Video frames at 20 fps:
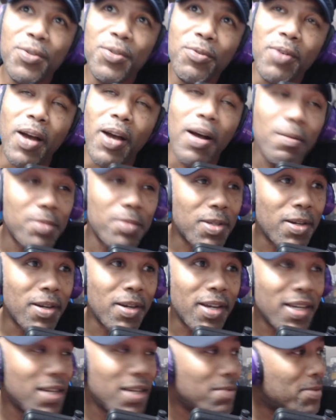I'm sorry,
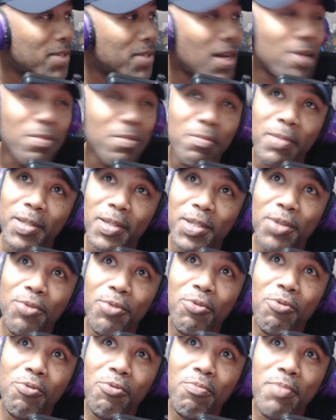I keep stopping, but
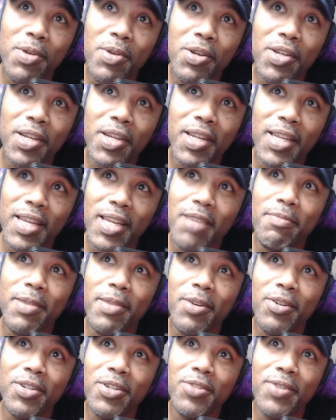2 million
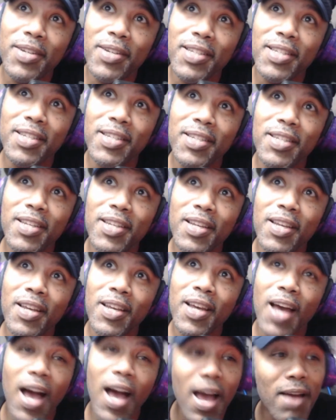email addresses?
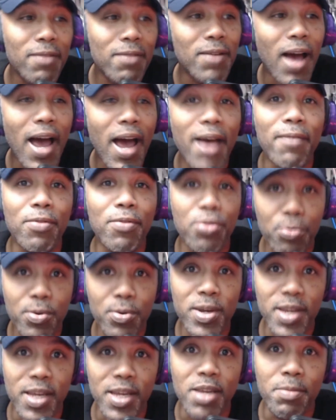I have
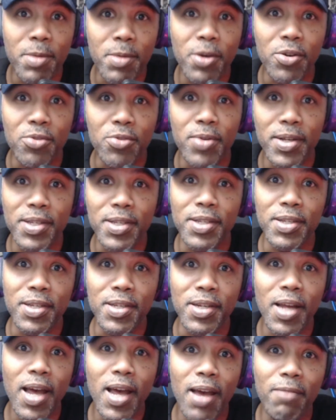3 email addresses,
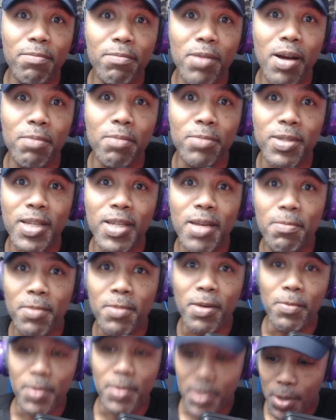and I have problems keeping
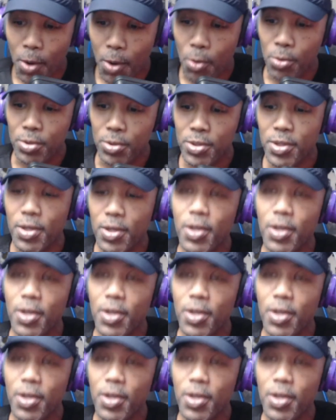up with those.